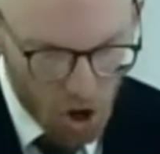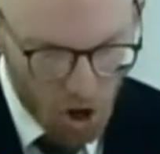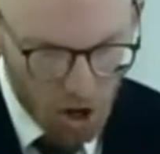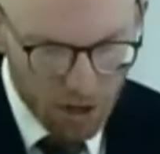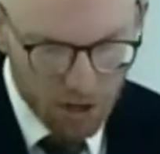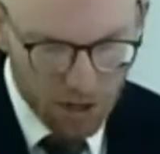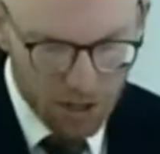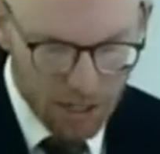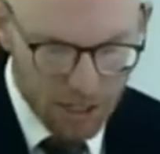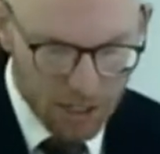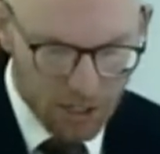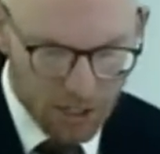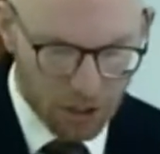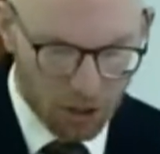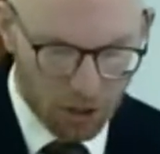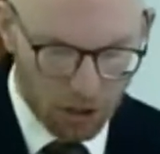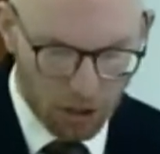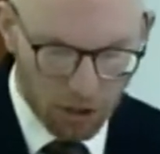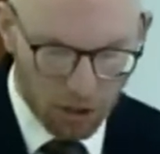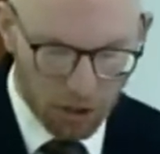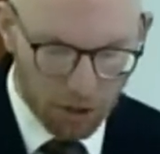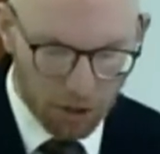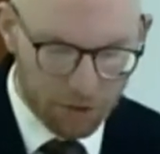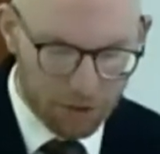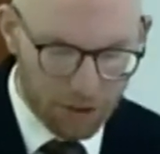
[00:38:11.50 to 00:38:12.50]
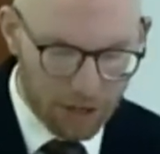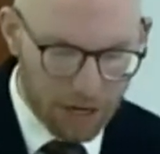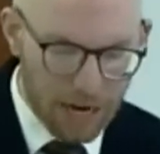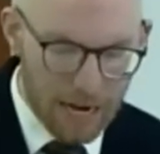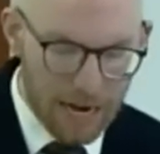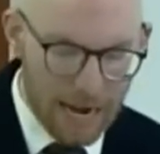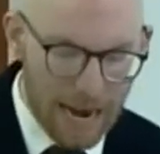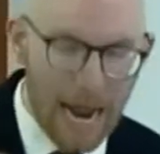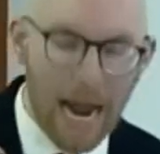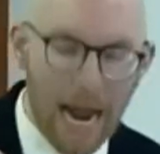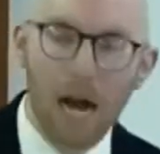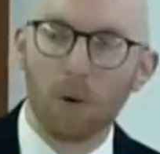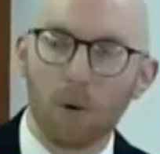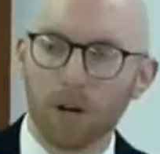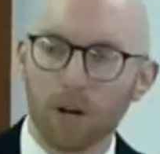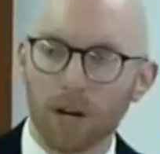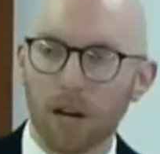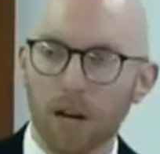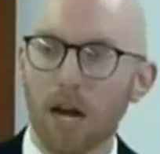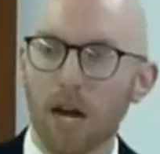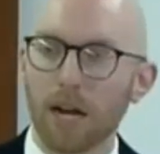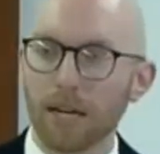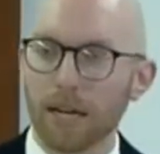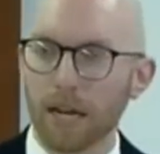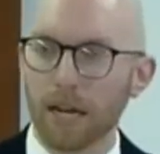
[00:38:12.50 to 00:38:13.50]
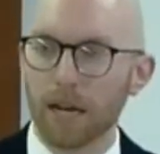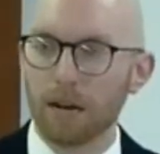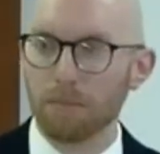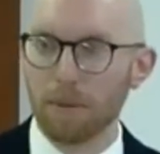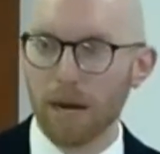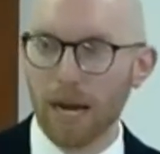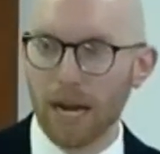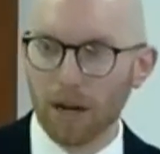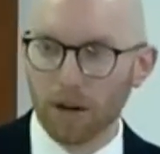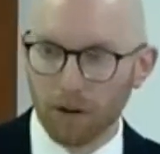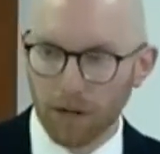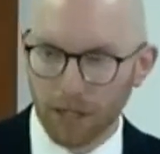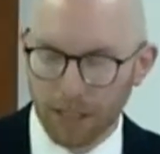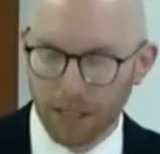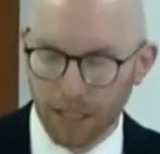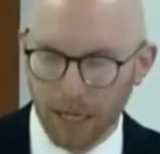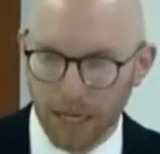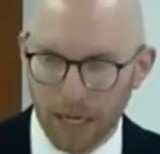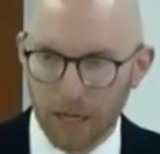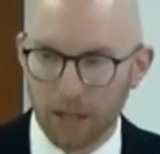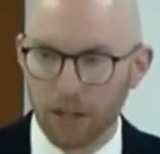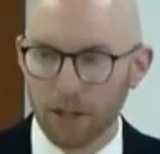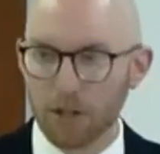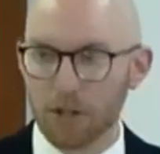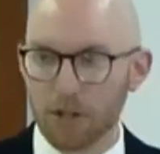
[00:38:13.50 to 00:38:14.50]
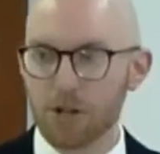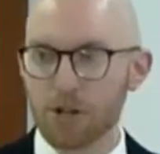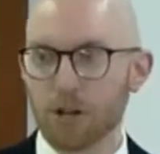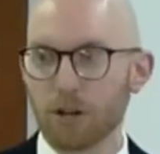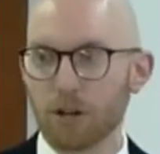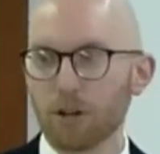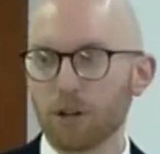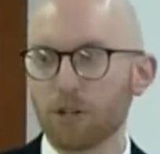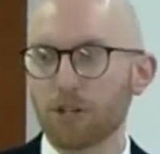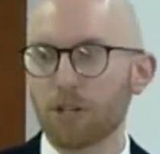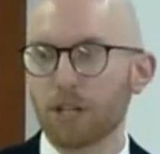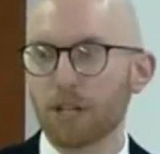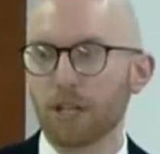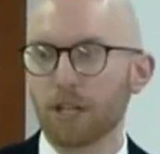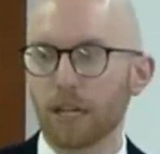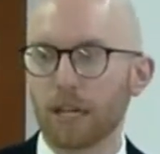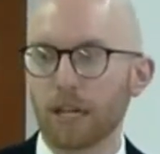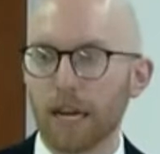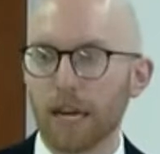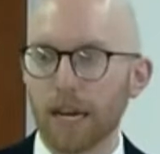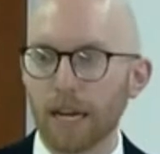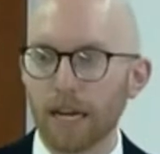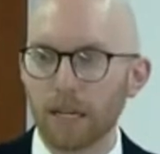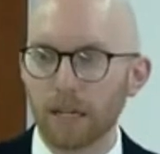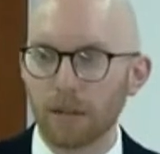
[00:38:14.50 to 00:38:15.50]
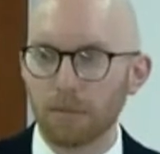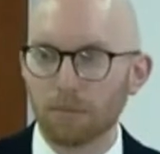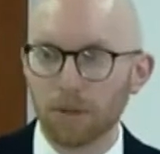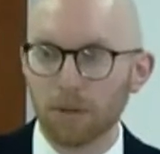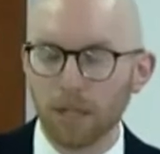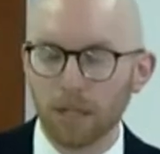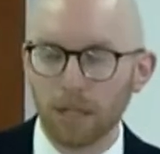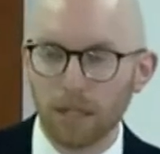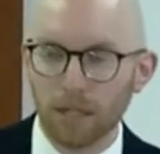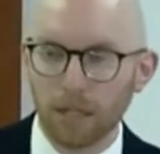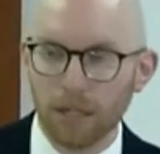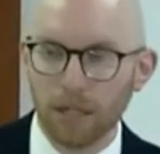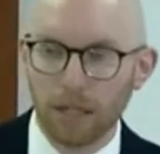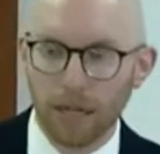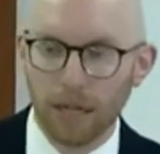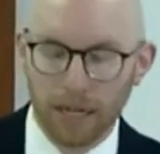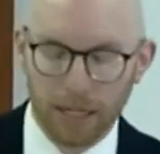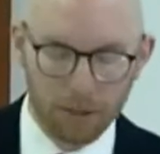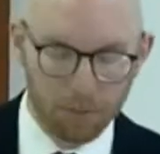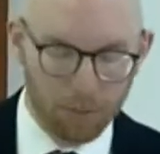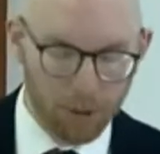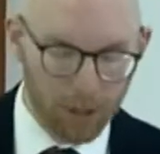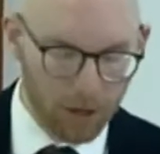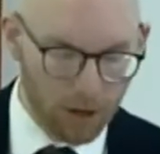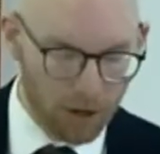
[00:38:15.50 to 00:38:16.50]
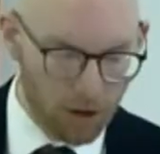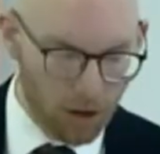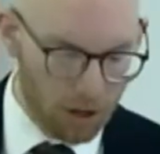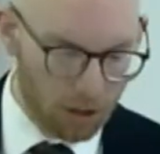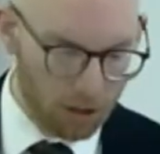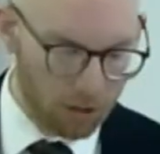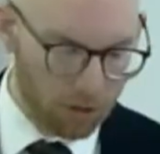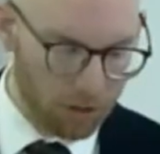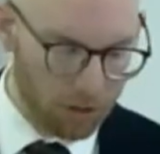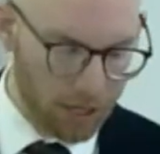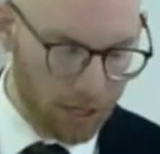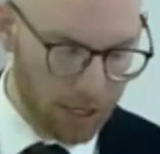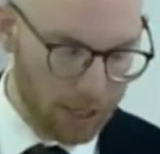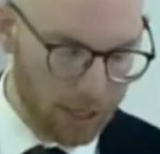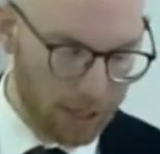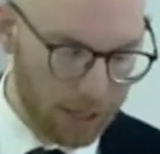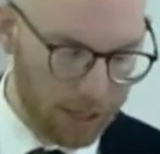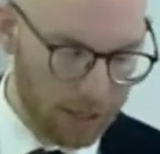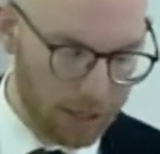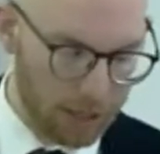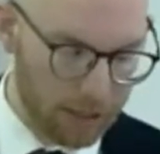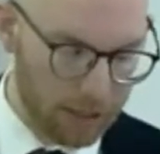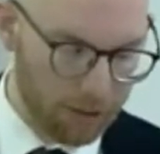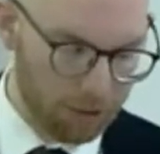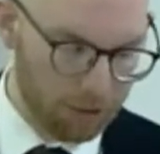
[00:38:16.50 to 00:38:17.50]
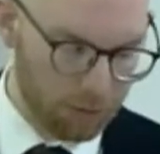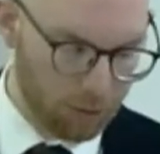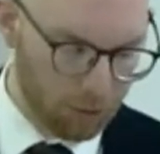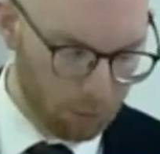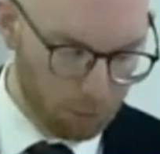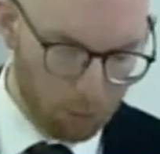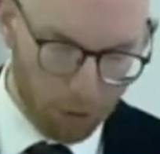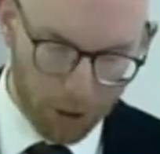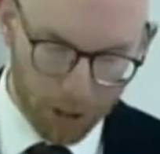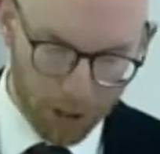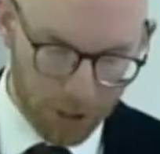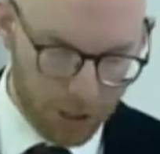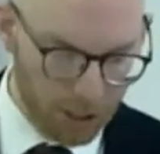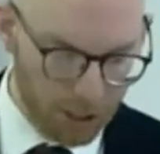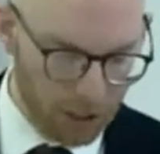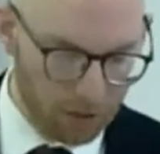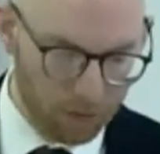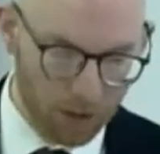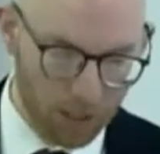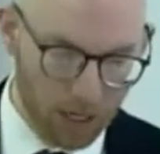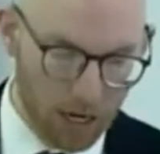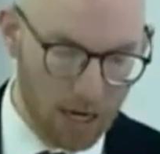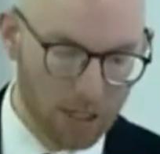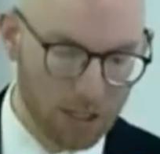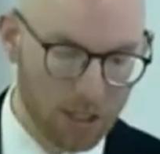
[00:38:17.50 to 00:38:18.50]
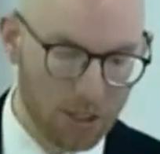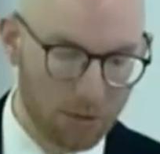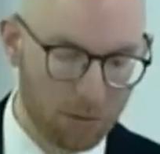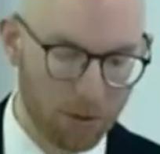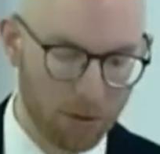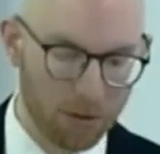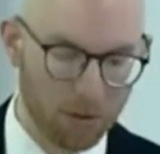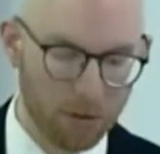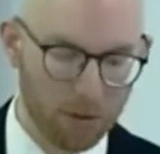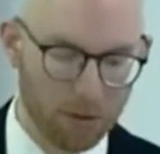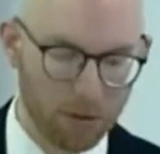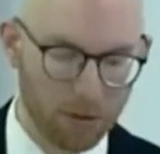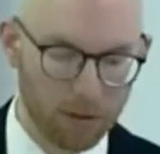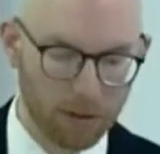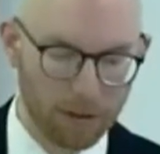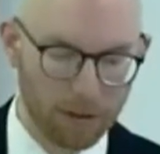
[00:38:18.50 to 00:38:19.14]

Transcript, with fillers: on this earth in a now and not yet manner. It's in the church that the kingdom has been inaugurated through the preaching of the gospel.